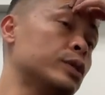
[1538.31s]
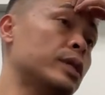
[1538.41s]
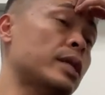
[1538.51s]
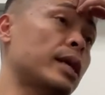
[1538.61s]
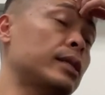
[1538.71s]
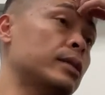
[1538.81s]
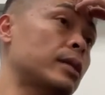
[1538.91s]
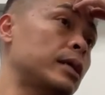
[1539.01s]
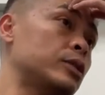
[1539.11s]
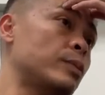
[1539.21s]
Did not
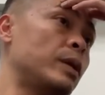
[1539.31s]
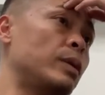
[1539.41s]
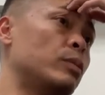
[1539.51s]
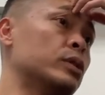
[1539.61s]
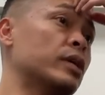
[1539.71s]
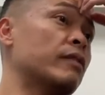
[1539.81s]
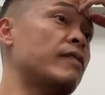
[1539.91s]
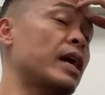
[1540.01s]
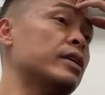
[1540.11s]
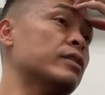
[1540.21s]
not too many people took
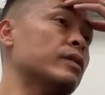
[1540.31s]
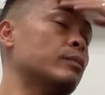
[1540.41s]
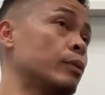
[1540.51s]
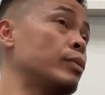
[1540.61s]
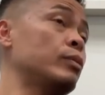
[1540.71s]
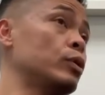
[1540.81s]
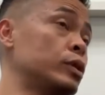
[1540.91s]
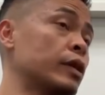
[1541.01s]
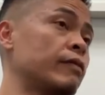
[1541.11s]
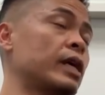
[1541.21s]
advantage of it, but people who
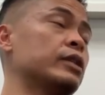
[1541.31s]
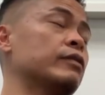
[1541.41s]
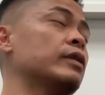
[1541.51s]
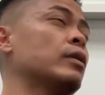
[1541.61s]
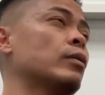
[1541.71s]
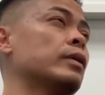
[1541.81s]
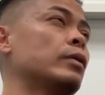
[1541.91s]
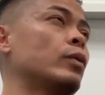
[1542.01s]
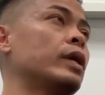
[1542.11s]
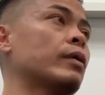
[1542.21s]
took advantage of it are really
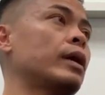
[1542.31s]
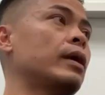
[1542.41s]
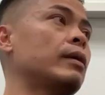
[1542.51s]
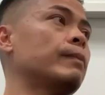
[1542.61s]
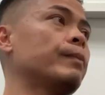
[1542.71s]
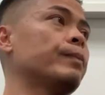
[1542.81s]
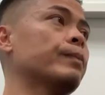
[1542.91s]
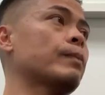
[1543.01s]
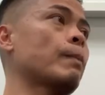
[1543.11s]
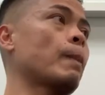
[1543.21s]
winning right now.
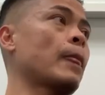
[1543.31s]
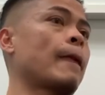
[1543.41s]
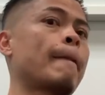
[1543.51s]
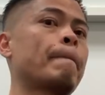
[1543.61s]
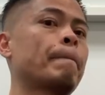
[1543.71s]
Send it to me.